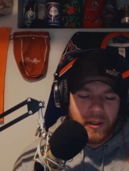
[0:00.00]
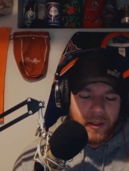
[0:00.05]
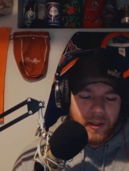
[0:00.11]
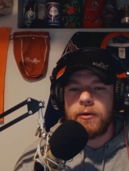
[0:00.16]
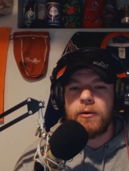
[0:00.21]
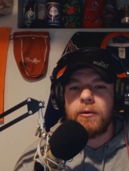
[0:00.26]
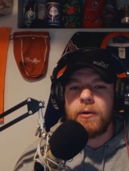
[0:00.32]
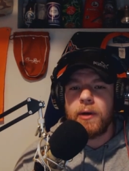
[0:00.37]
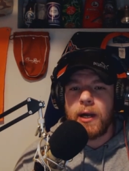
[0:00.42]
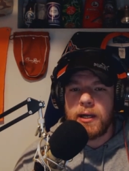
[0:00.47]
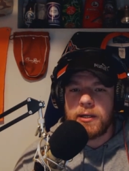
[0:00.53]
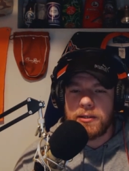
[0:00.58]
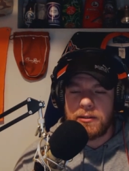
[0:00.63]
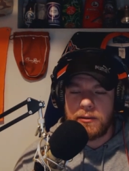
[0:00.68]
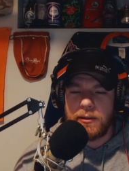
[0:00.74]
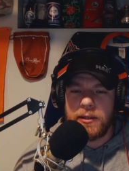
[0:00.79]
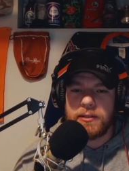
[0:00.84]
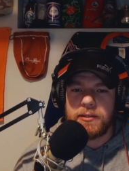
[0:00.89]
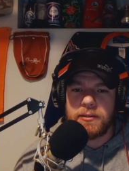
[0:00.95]

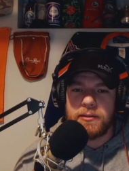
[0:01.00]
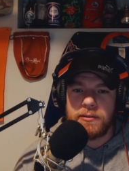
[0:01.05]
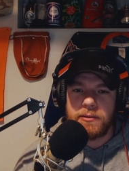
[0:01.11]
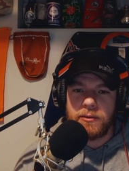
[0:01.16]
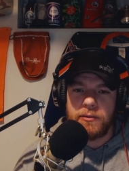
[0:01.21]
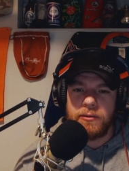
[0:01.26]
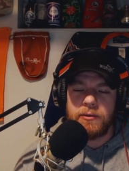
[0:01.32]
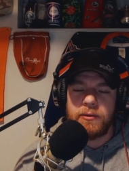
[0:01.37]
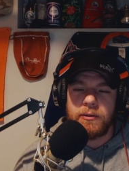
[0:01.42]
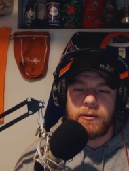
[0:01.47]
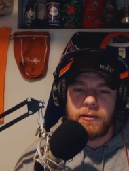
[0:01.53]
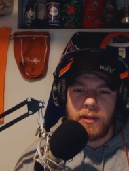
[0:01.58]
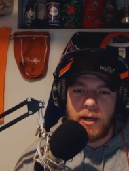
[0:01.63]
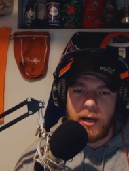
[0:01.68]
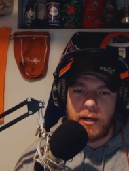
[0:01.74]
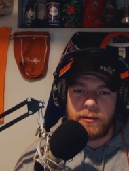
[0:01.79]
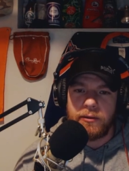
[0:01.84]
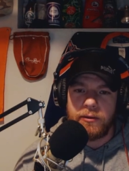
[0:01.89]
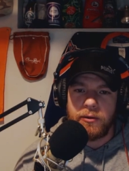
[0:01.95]
Congratulations, dude. You're a
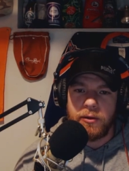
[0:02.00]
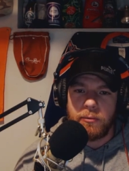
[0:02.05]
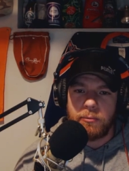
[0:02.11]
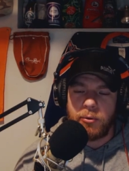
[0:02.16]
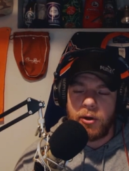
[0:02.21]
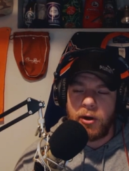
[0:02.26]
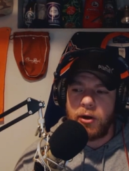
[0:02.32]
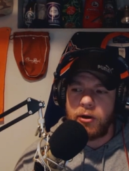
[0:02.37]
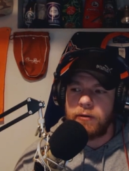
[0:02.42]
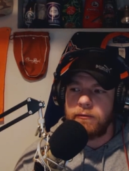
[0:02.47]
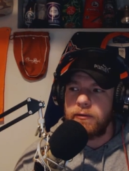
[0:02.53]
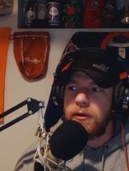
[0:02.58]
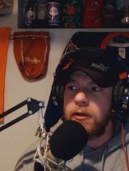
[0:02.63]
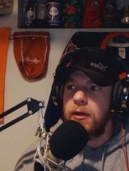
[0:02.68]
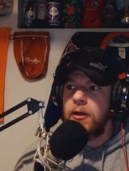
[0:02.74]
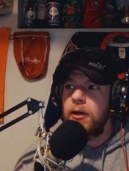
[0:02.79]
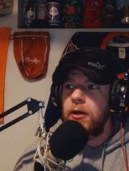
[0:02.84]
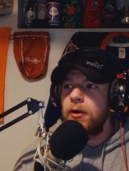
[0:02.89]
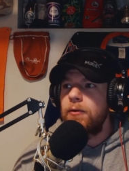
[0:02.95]
doctor. You're proud of it.
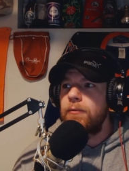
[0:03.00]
